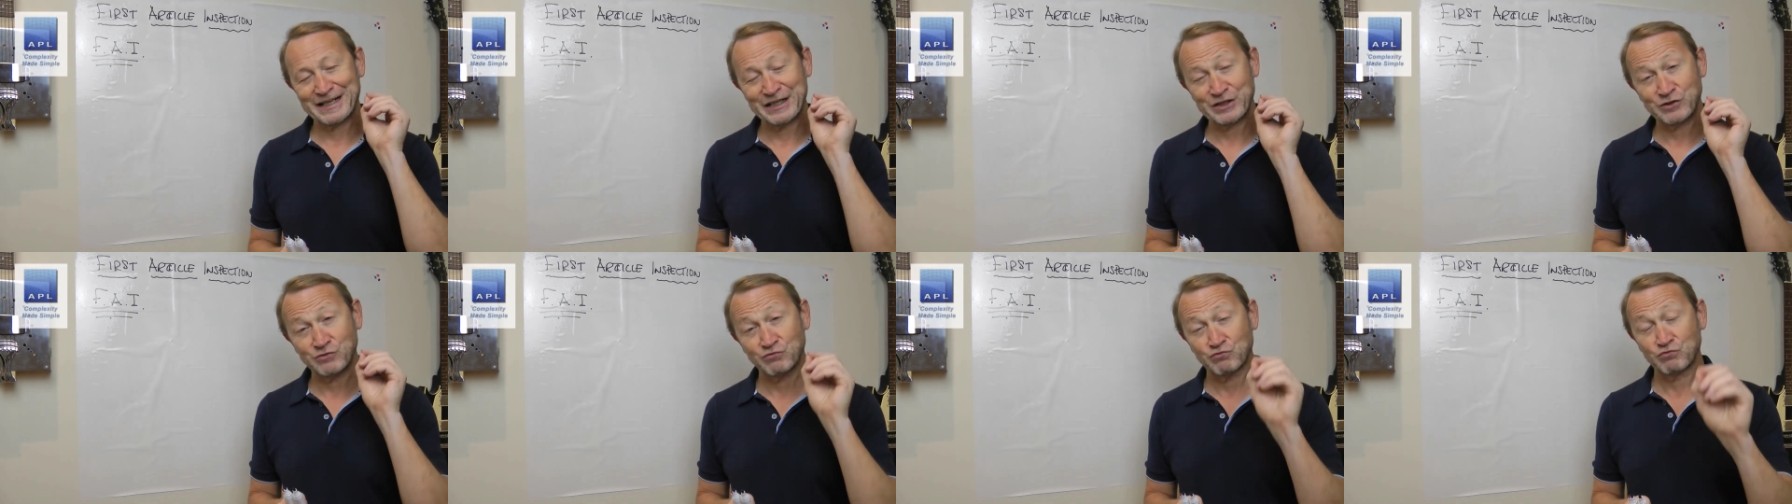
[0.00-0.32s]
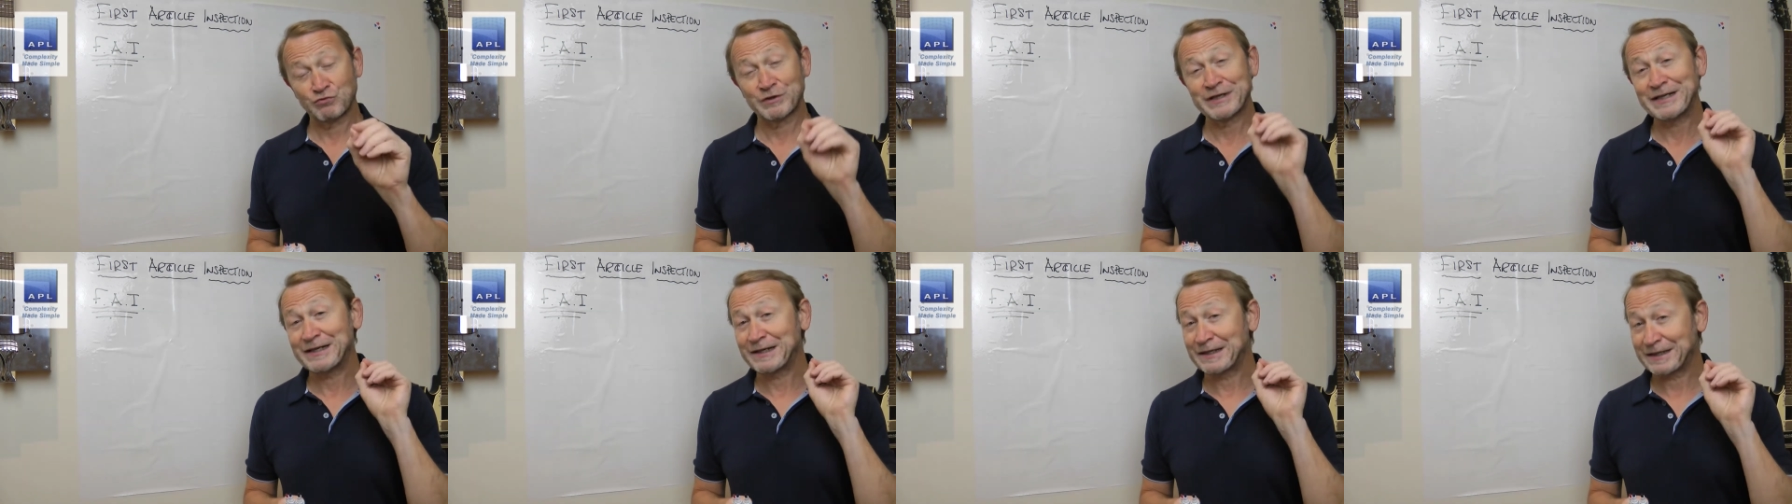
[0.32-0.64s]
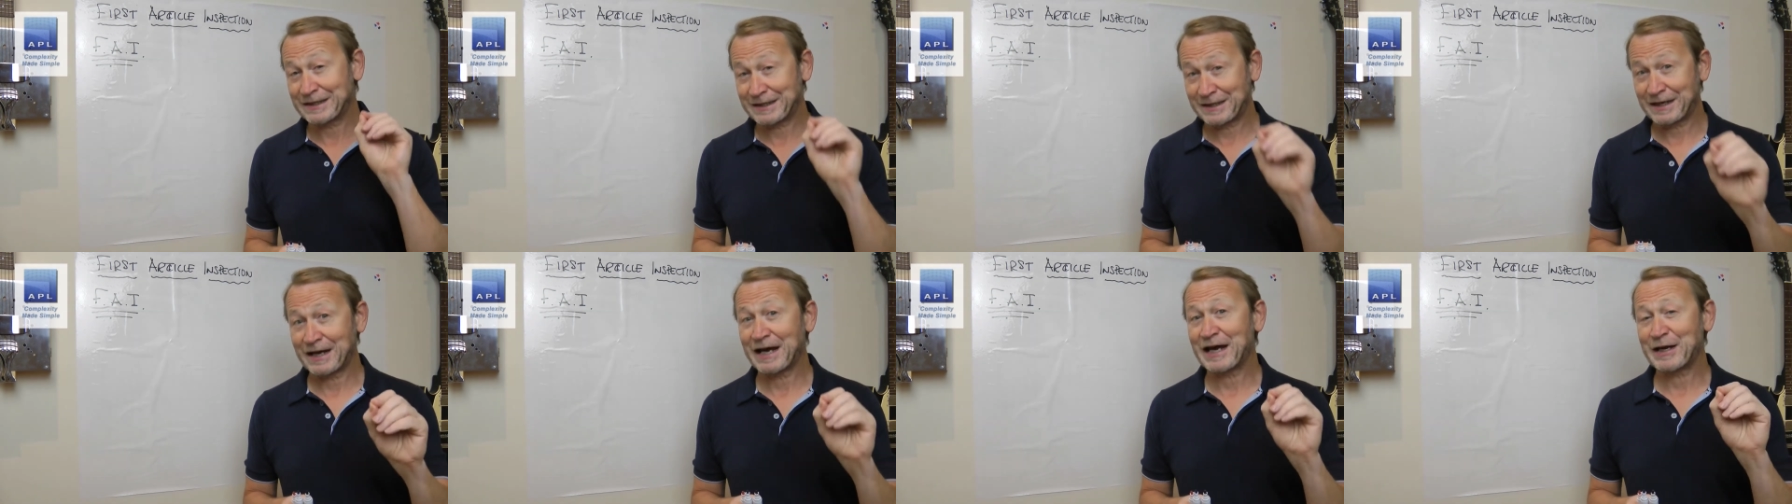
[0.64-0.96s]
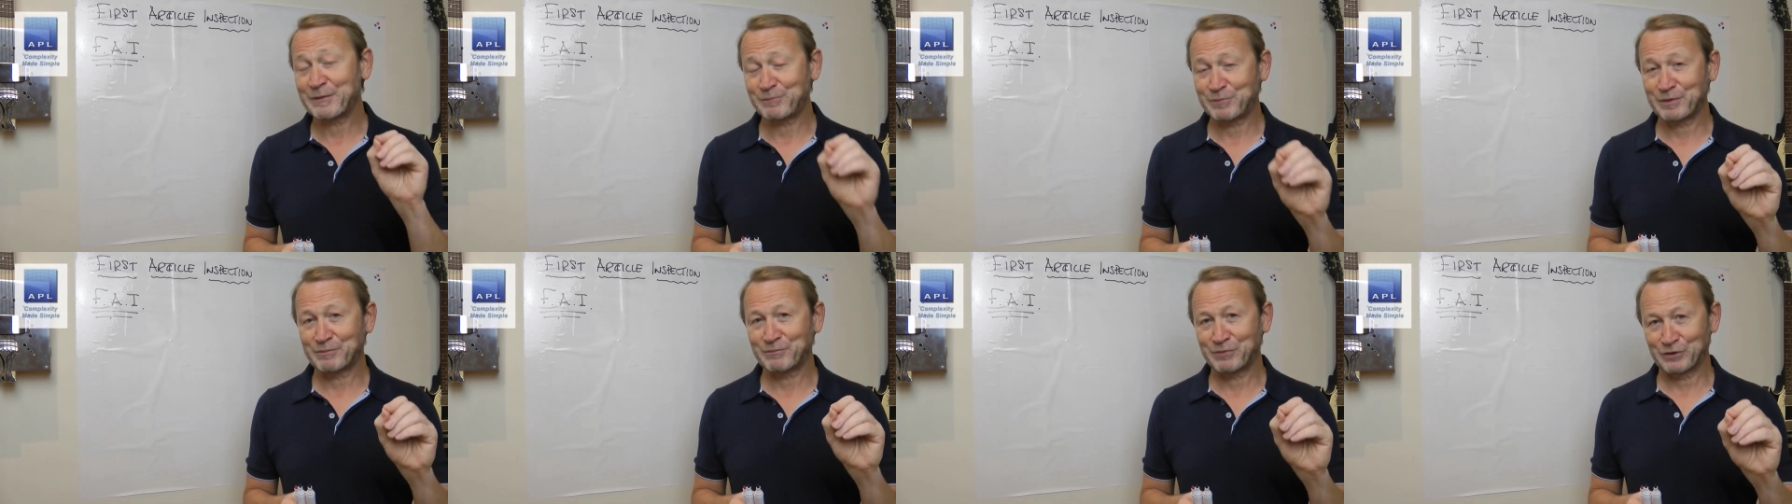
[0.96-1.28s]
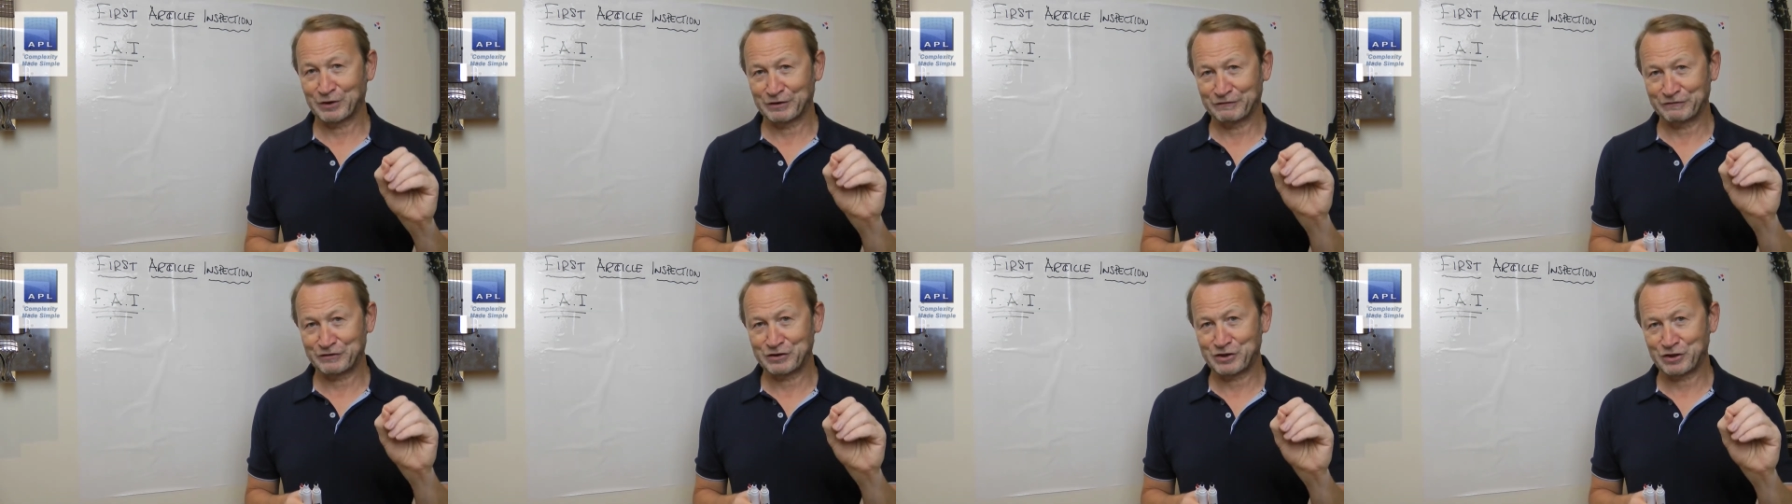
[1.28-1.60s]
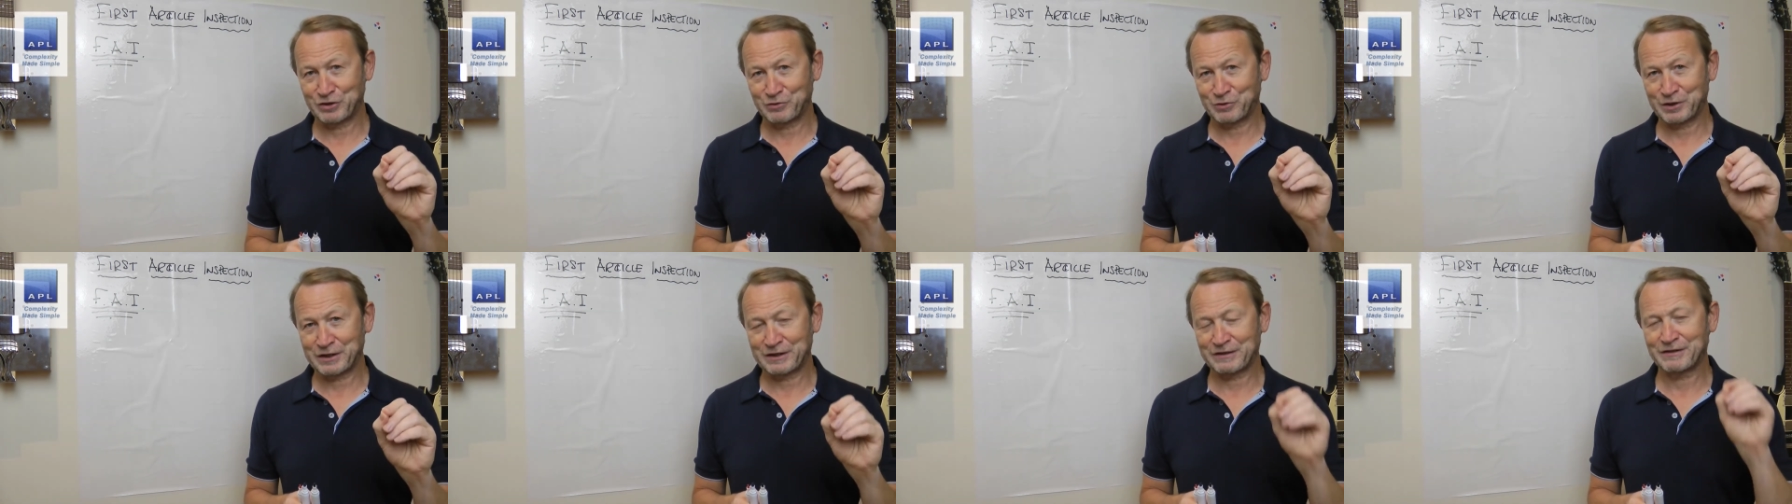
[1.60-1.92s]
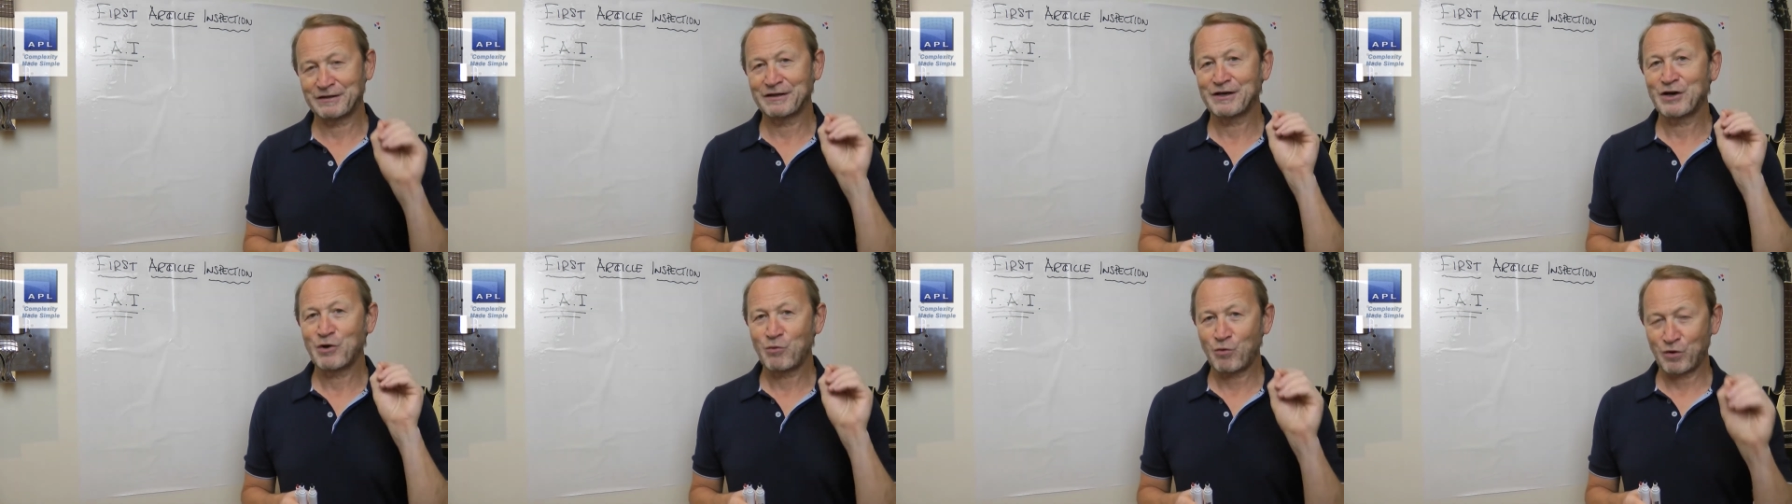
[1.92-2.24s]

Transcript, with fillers: is really capable of doing,